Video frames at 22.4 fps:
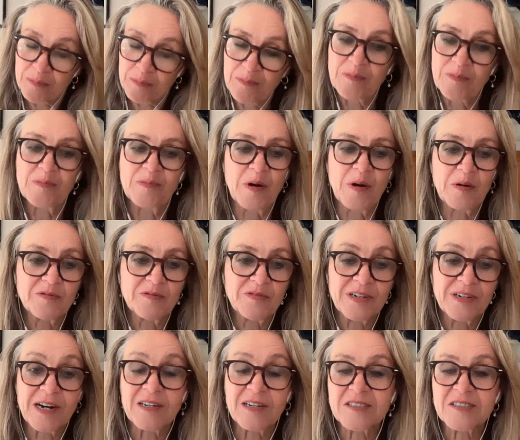Bram
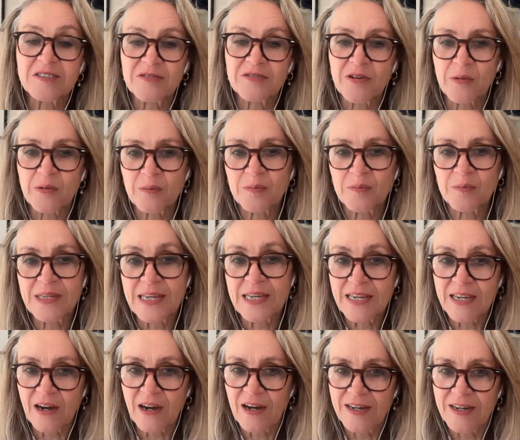Verelst from
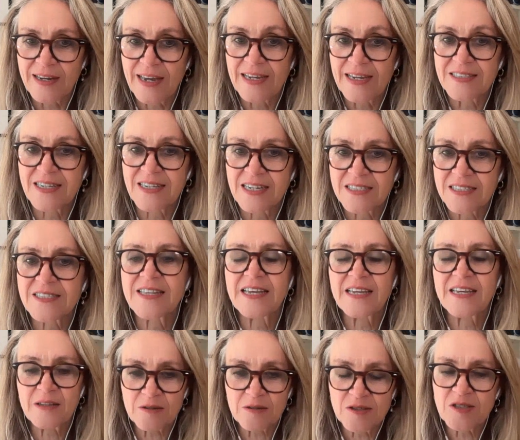the ISS,
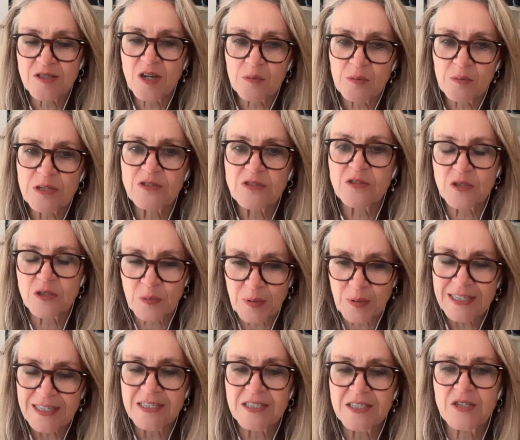thank you so much for
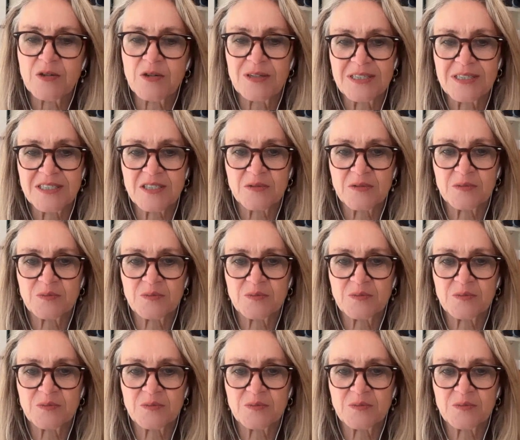speaking to us.